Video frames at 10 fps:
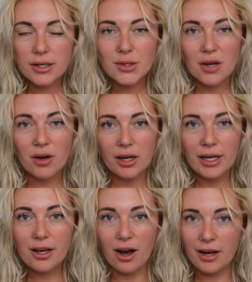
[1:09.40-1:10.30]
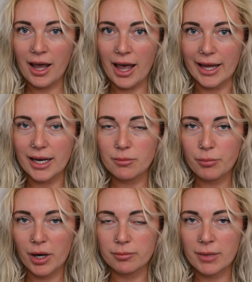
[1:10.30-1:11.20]
So I've already gone ahead and
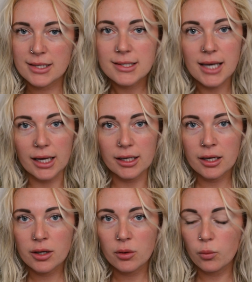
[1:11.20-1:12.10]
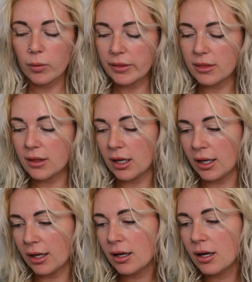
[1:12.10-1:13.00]
prepped my skin with
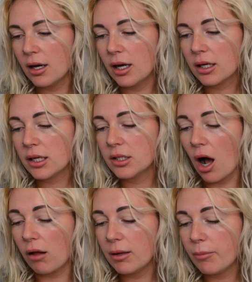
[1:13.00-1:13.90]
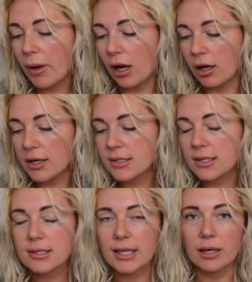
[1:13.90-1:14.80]
the CAUDALIE Paris
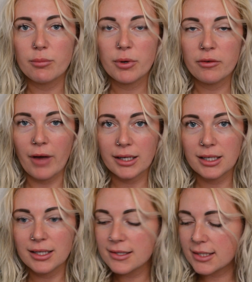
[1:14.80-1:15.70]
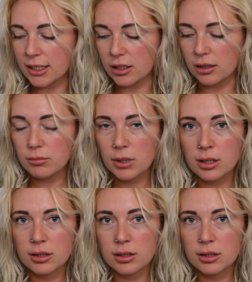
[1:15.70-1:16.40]
Skin Perfecting Serum.